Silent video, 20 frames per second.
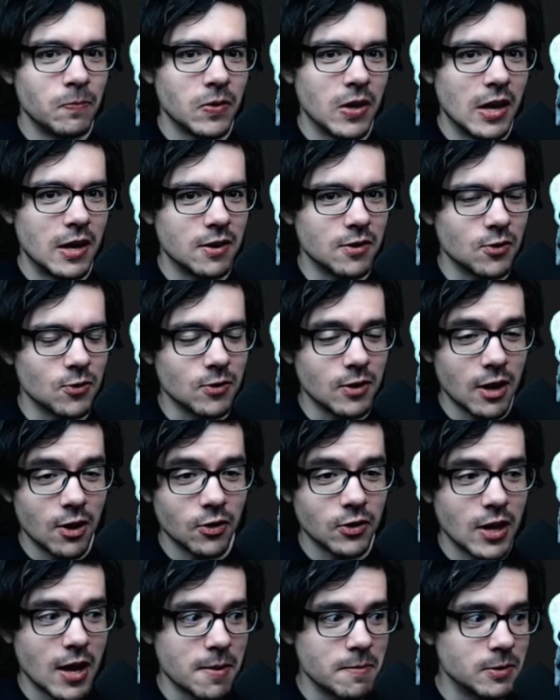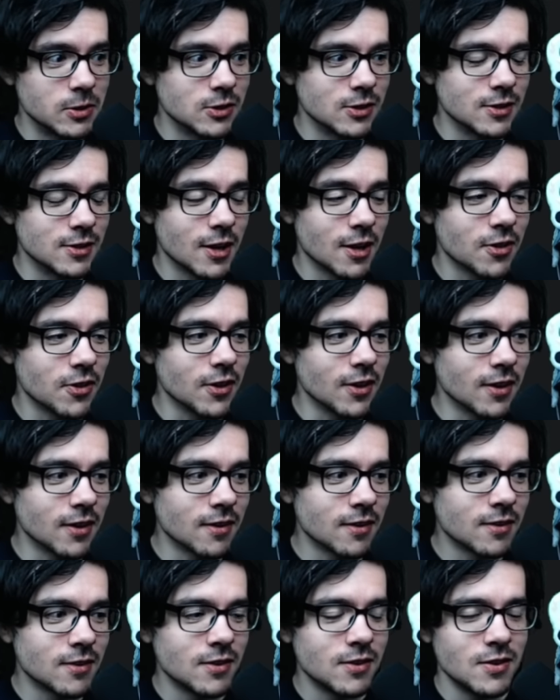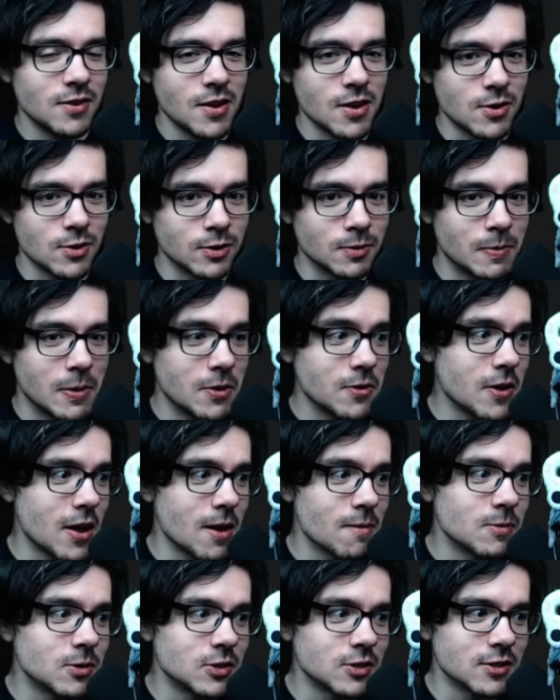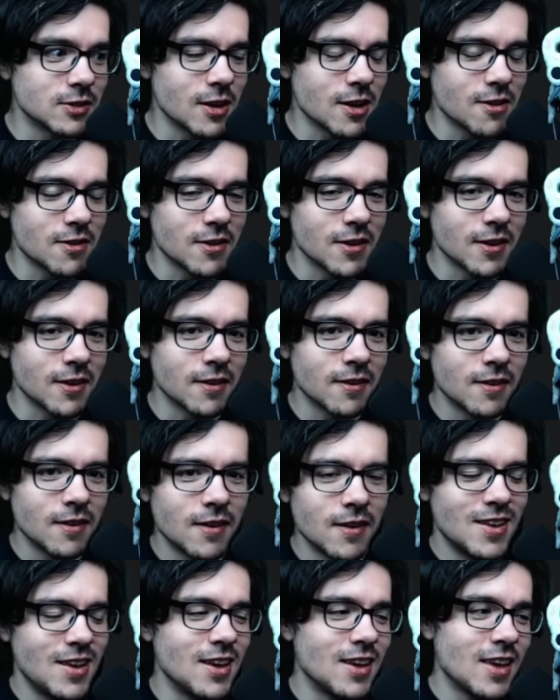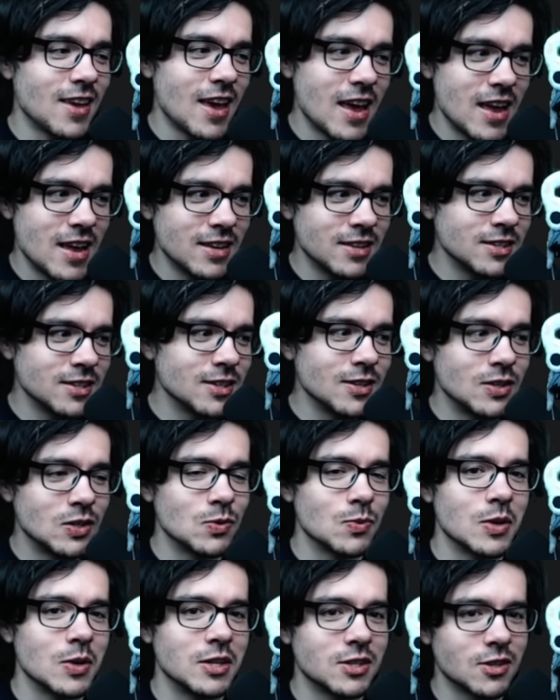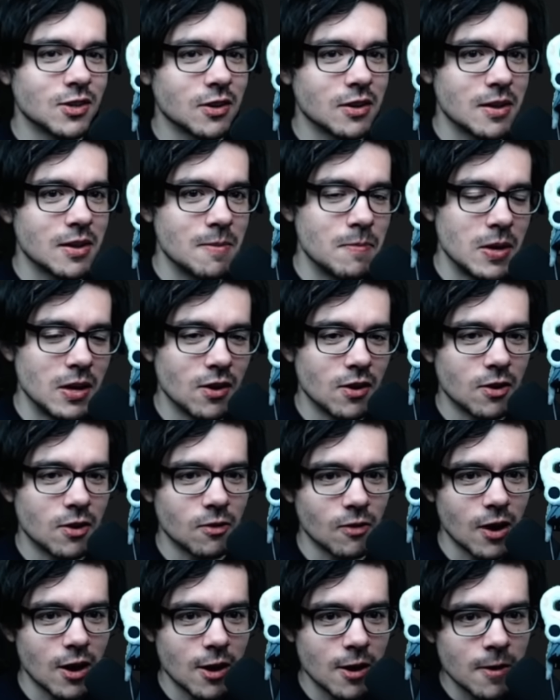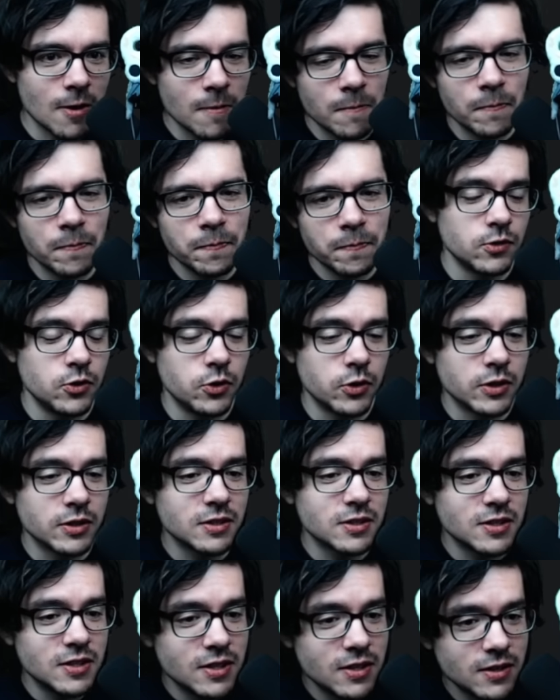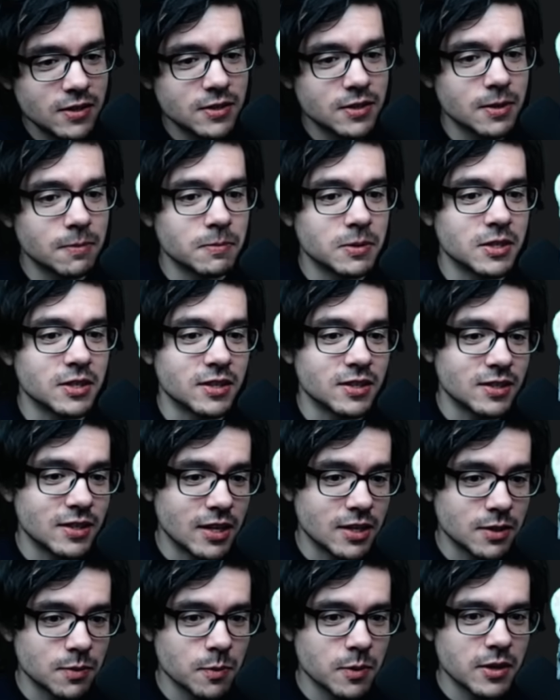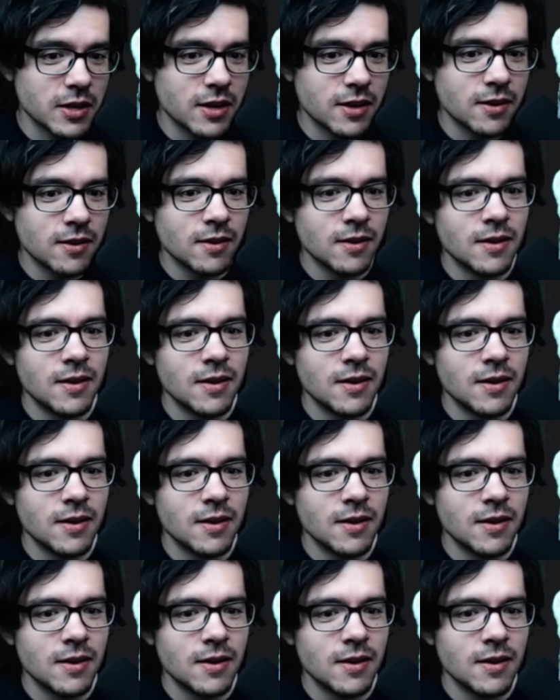and your nail damage is nothing, and your spell damage is nothing. It can situationally be alright. You can see some success with it,